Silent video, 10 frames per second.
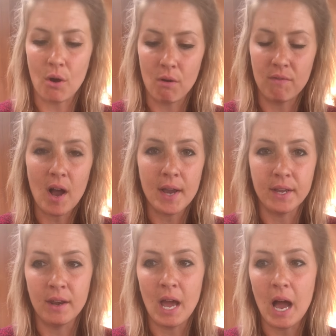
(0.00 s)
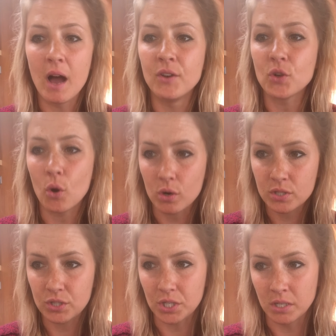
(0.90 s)
of iron and
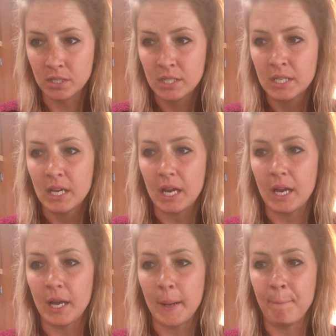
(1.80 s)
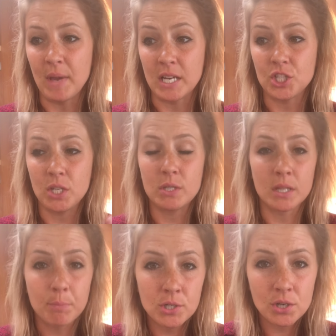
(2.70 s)
oxygen. And it's used
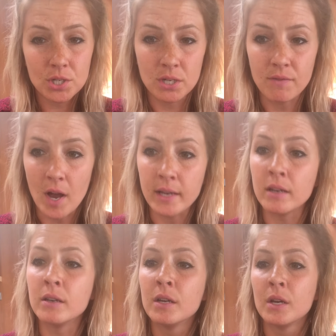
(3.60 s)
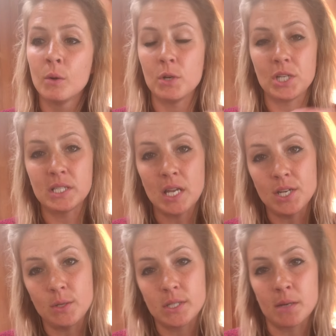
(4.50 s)
in the production of iron, which is
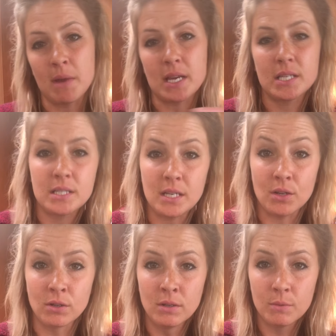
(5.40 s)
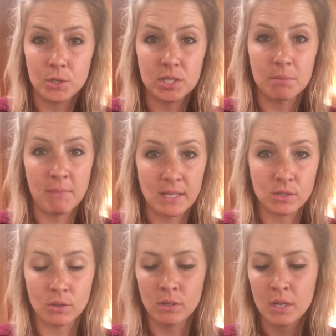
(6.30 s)
then used to make steel, which is a
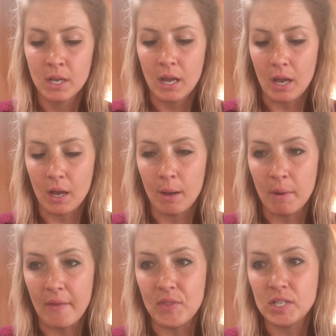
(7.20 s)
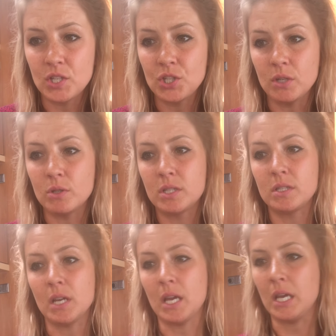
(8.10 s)
metal, and this is
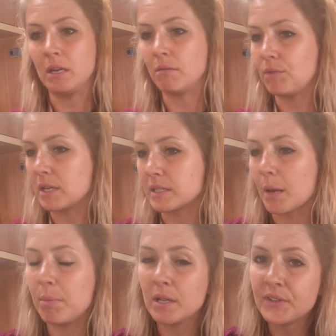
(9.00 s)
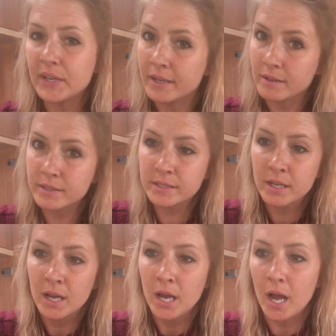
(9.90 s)
used in things like
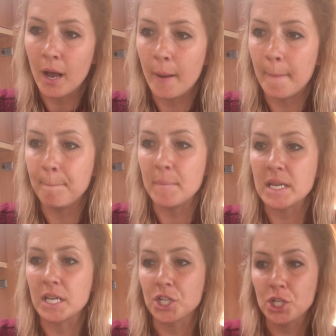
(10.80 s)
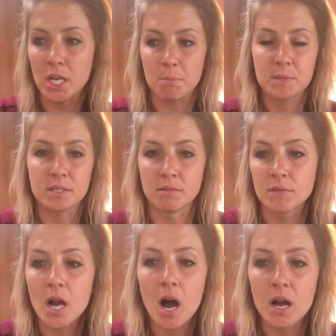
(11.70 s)
buildings, making ships
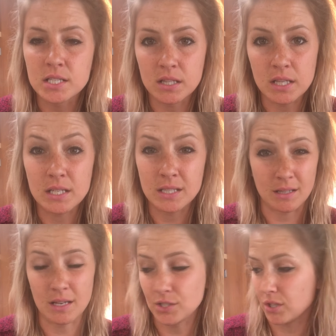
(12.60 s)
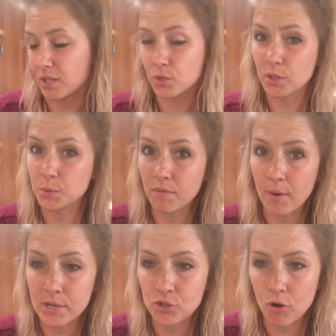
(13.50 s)
and cars and things like that, so that's also a
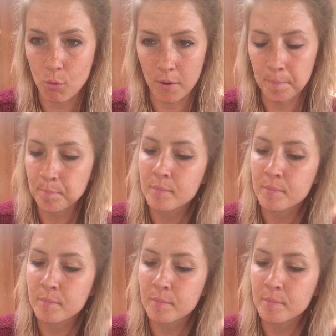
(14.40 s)
very strong one.